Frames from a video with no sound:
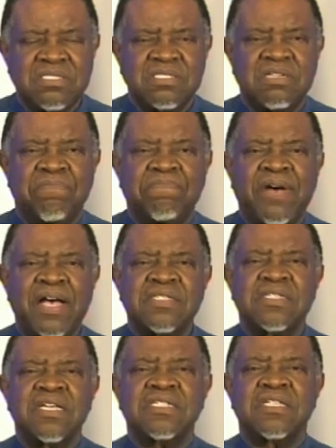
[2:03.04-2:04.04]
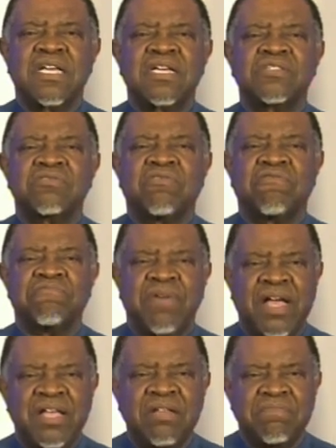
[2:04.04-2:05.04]
the past 6 years of
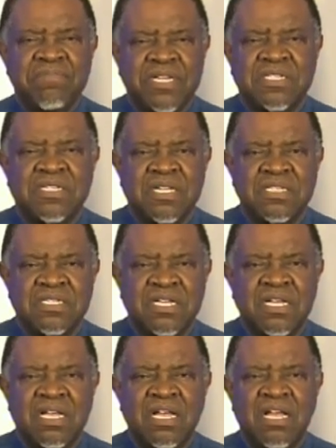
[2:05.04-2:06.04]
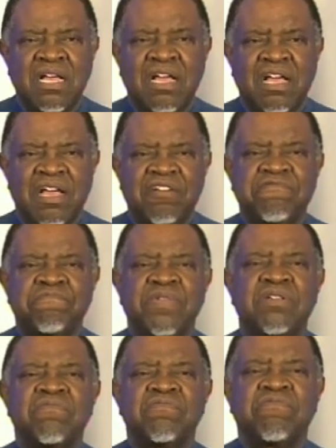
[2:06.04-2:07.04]
my presidency have
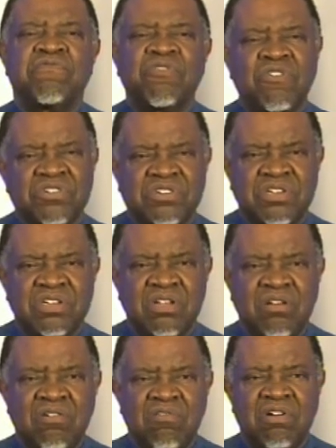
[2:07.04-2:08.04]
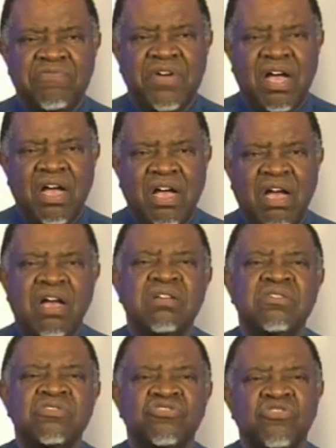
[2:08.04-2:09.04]
been fraught with
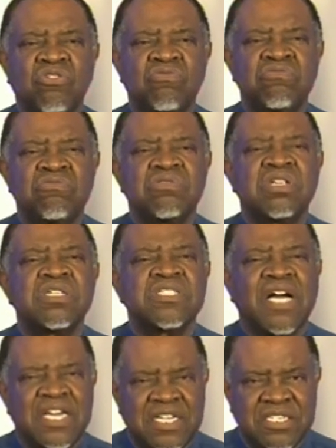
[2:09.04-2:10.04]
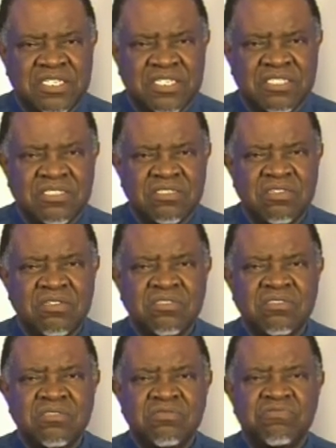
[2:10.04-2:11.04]
untold challenges.
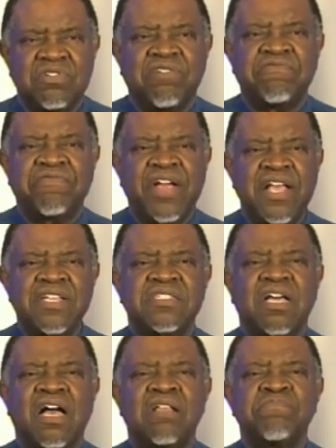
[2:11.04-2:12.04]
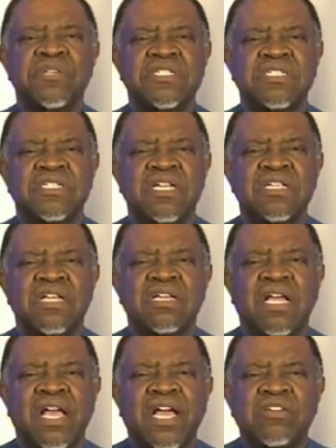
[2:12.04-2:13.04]
We have faced unprecedented
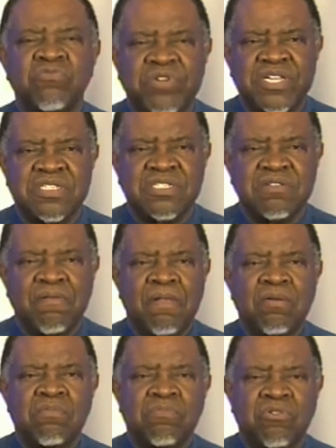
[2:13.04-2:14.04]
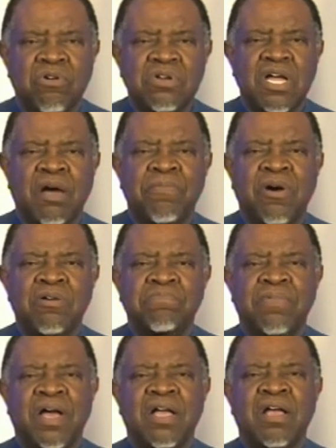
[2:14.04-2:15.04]
headwinds brought about
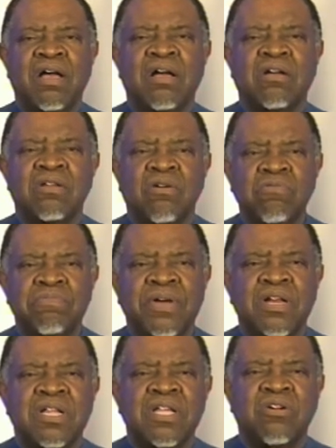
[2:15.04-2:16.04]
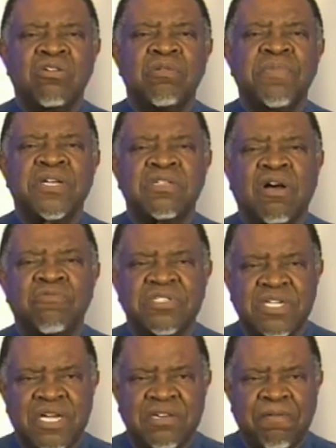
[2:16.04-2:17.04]
by a global economic
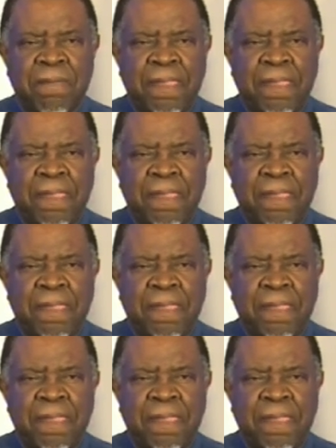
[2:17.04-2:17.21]
downturn,